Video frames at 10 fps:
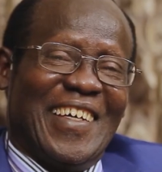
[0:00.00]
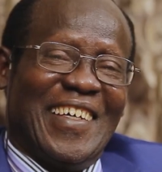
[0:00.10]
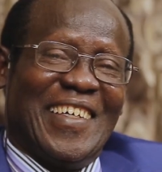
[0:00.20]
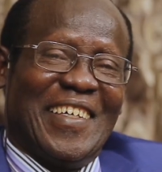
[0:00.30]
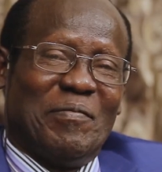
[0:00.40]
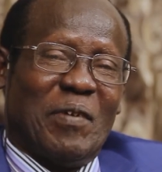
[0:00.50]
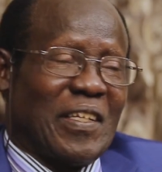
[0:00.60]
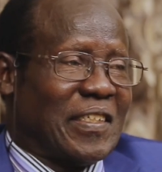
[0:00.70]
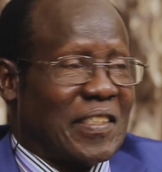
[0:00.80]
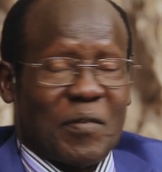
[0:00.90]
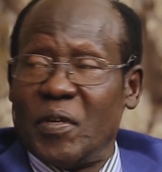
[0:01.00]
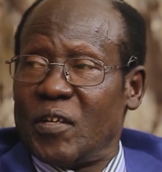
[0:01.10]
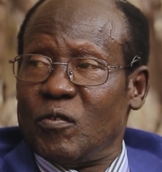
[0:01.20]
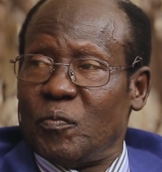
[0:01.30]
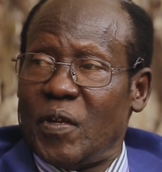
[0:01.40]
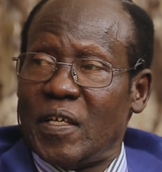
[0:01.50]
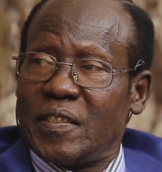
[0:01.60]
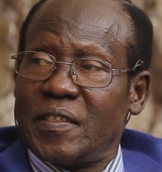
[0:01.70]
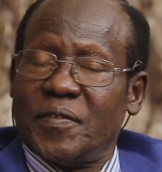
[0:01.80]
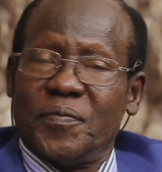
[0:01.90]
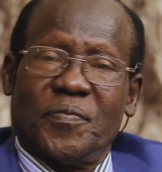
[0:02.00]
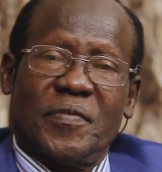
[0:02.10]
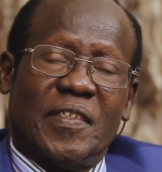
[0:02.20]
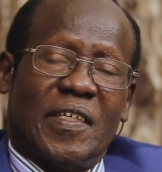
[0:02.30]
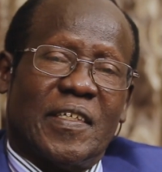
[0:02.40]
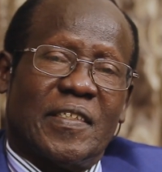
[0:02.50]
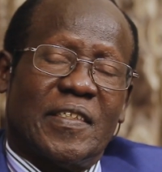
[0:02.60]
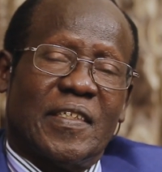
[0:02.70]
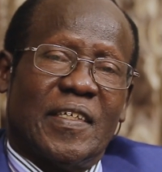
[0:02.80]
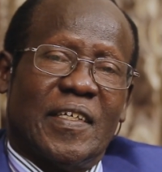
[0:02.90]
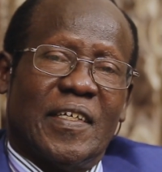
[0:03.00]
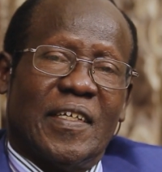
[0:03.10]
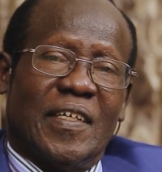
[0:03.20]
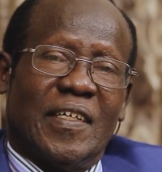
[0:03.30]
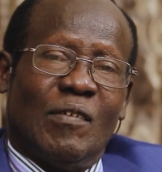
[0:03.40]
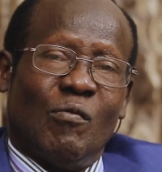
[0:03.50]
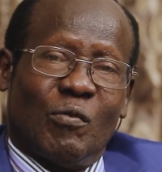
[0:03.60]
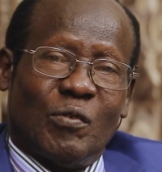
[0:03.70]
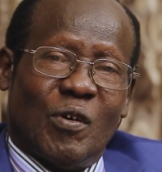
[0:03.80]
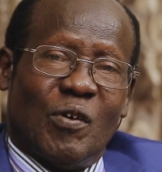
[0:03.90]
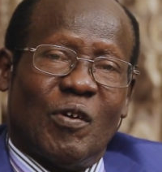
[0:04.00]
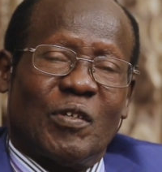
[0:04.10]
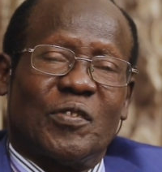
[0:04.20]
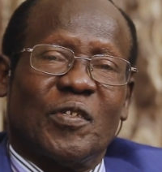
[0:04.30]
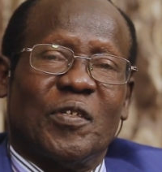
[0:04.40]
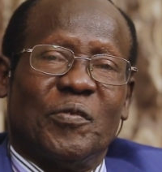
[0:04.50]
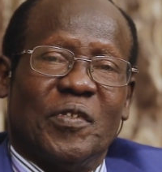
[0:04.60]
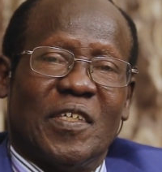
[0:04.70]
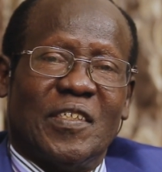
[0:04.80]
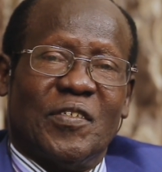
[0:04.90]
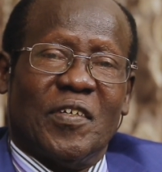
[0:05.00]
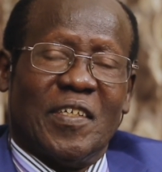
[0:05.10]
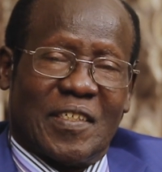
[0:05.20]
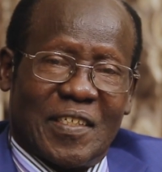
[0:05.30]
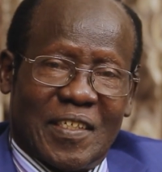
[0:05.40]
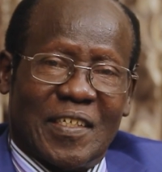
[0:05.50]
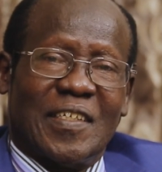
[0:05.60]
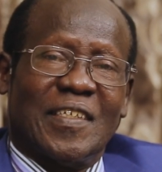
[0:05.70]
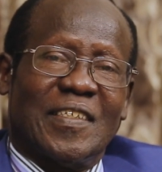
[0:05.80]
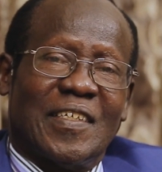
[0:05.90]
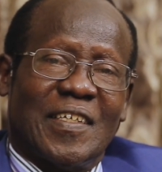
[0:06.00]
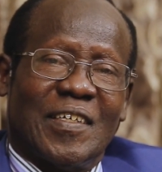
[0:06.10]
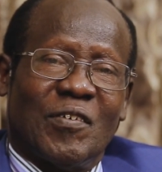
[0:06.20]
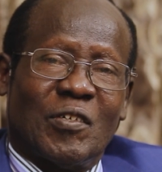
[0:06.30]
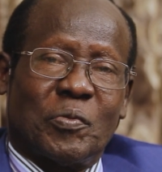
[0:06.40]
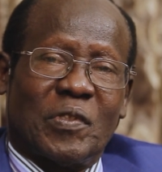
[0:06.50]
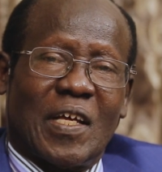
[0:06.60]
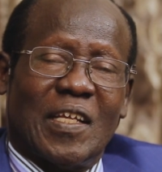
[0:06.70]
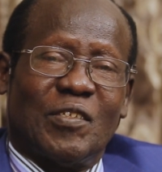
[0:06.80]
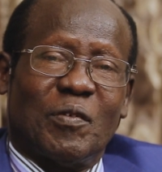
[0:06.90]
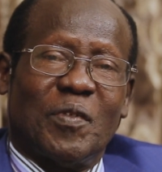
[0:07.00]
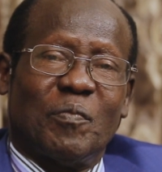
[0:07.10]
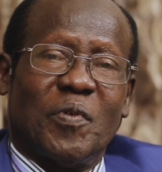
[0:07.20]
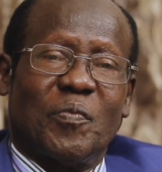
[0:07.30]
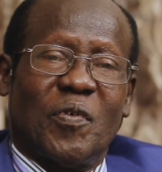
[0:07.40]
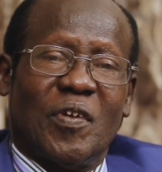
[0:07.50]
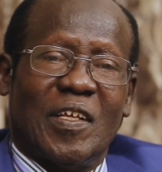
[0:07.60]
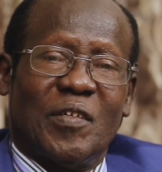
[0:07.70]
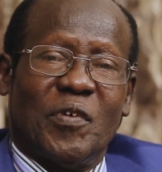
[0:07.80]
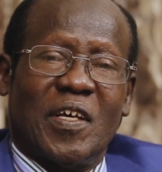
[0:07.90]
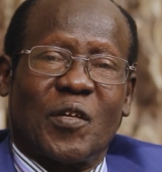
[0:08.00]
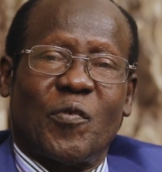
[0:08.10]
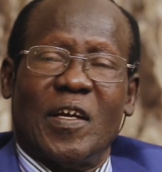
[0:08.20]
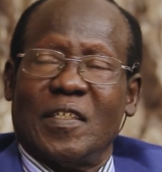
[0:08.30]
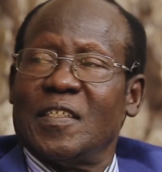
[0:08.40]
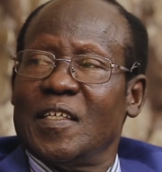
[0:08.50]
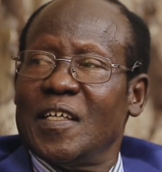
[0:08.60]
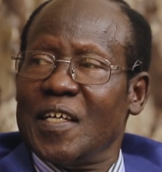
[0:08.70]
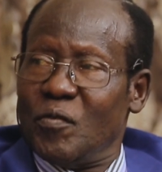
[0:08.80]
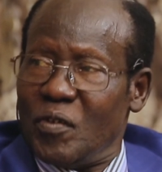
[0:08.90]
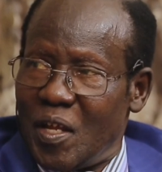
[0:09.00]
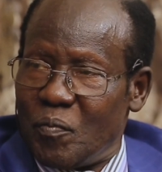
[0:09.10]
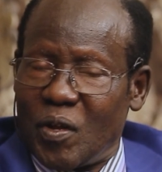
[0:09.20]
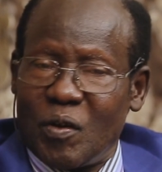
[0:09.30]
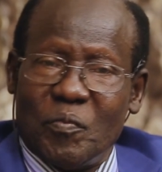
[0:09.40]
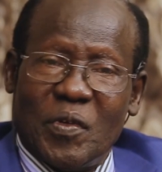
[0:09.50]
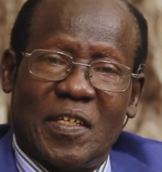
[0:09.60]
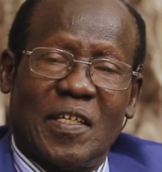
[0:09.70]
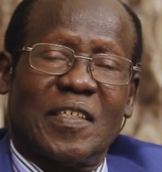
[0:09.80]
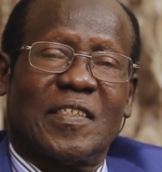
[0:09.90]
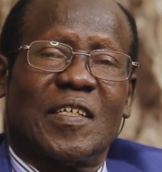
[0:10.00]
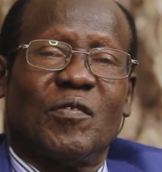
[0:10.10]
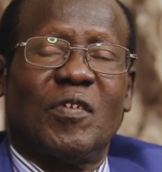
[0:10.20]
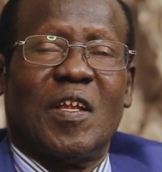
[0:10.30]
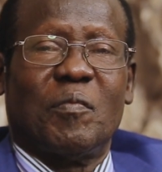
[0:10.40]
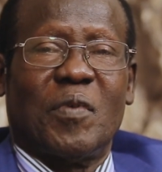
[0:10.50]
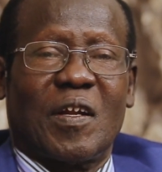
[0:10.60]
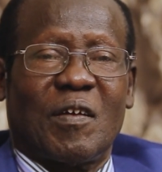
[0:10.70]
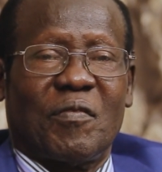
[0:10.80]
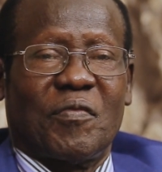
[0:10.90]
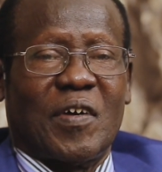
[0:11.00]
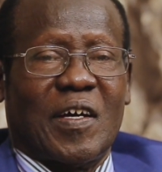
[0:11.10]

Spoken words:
but it is a very good place. Yes. In Lugno also we enjoyed the hospitality of the people, and we had quite a good number of meetings, a good number of